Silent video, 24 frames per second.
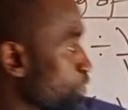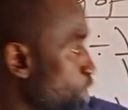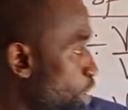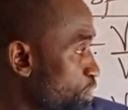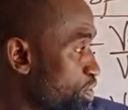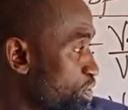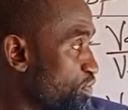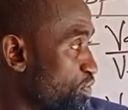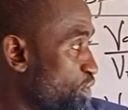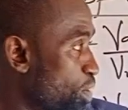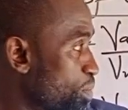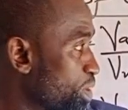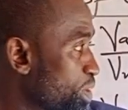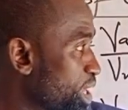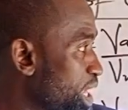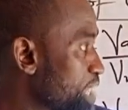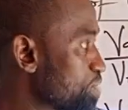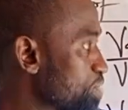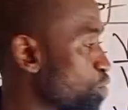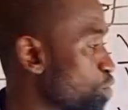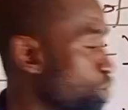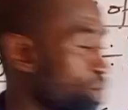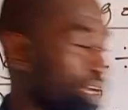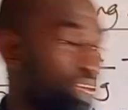of the
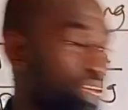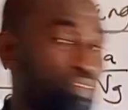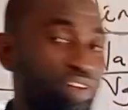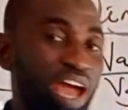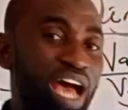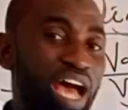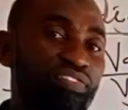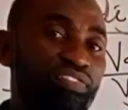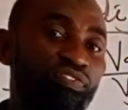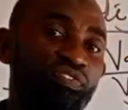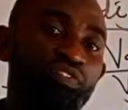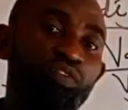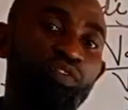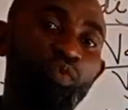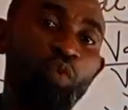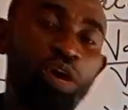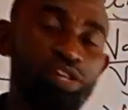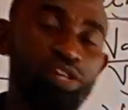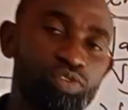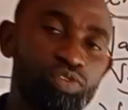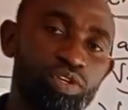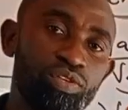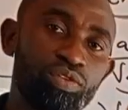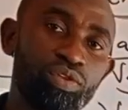formula. So if that
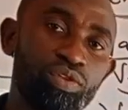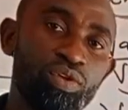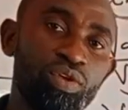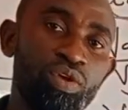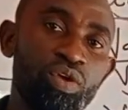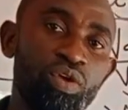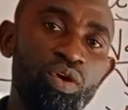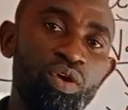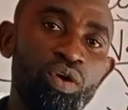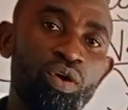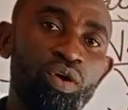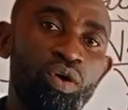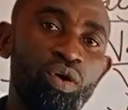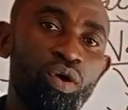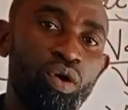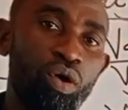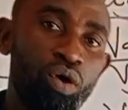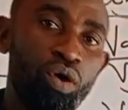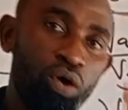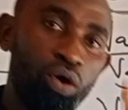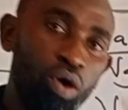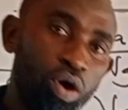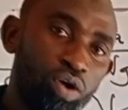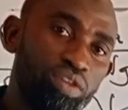question
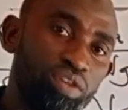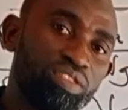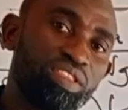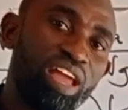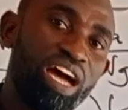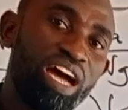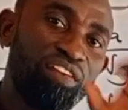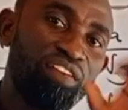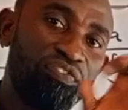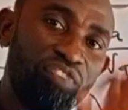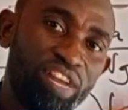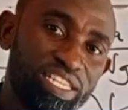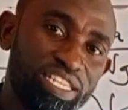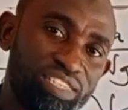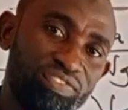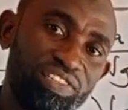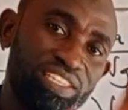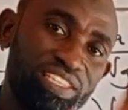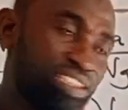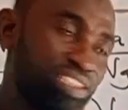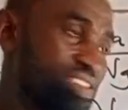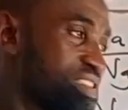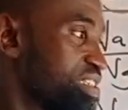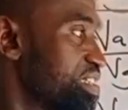under refractive
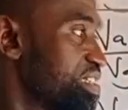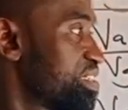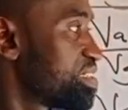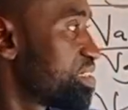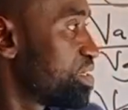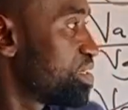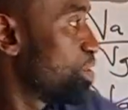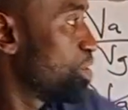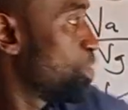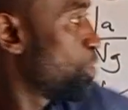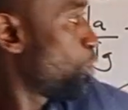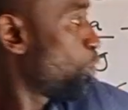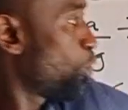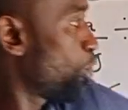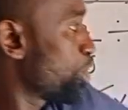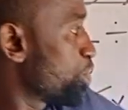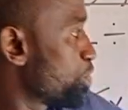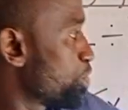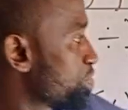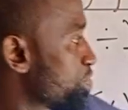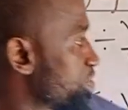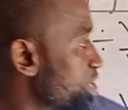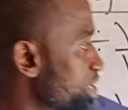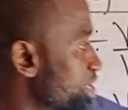indices, we
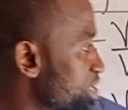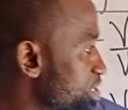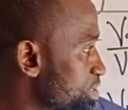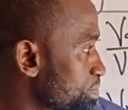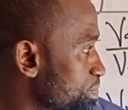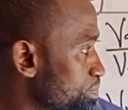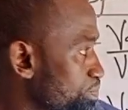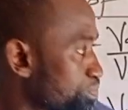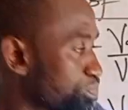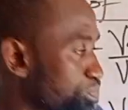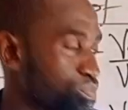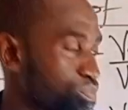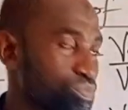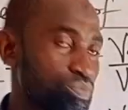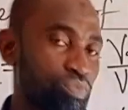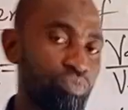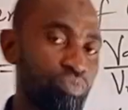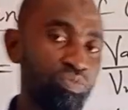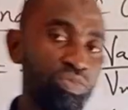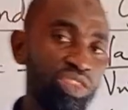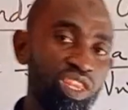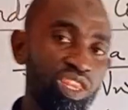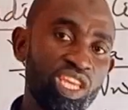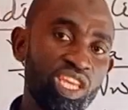use this.
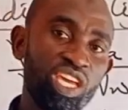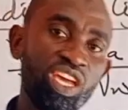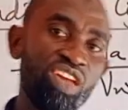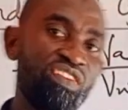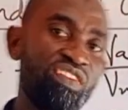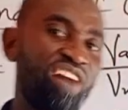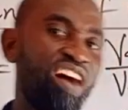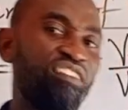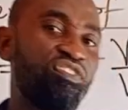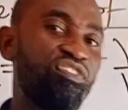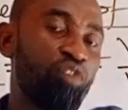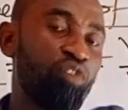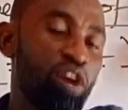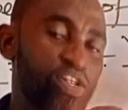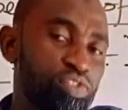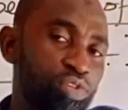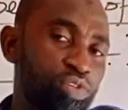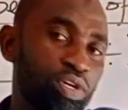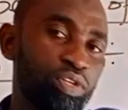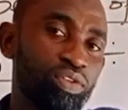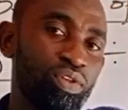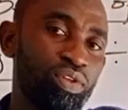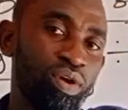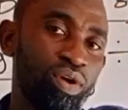If that
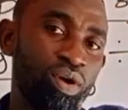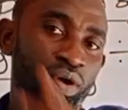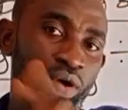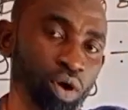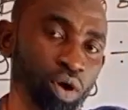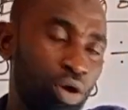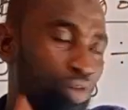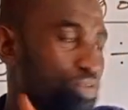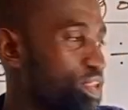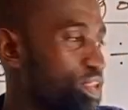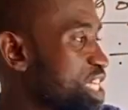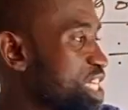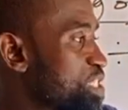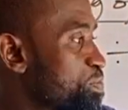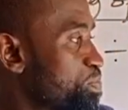question under